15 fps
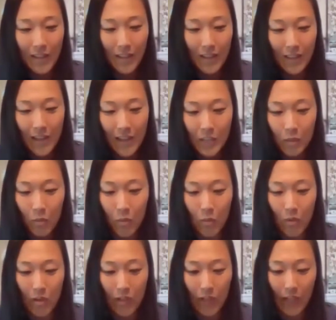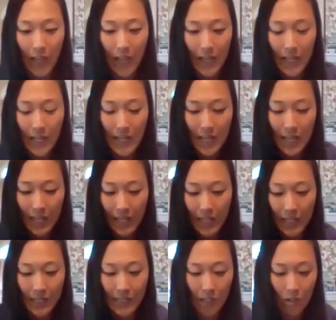last one we want to look at
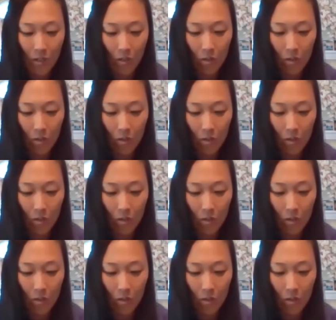is